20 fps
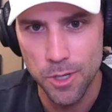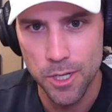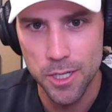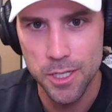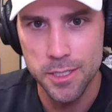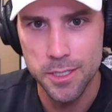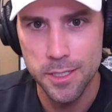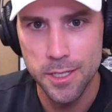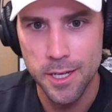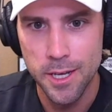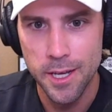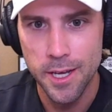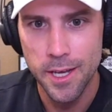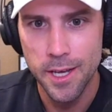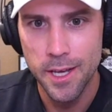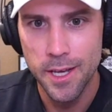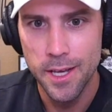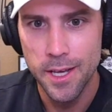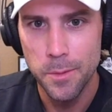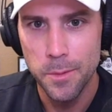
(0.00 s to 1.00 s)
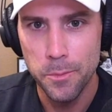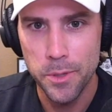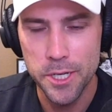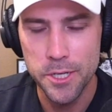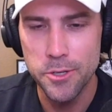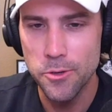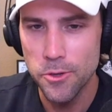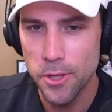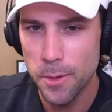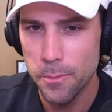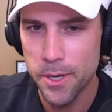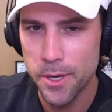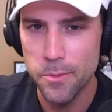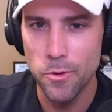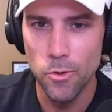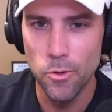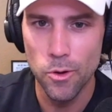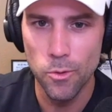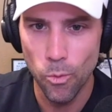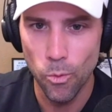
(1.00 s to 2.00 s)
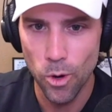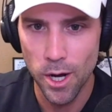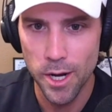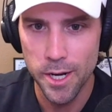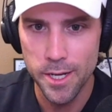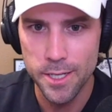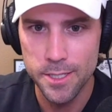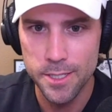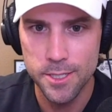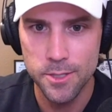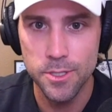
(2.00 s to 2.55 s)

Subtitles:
one. But he knew that people would want it,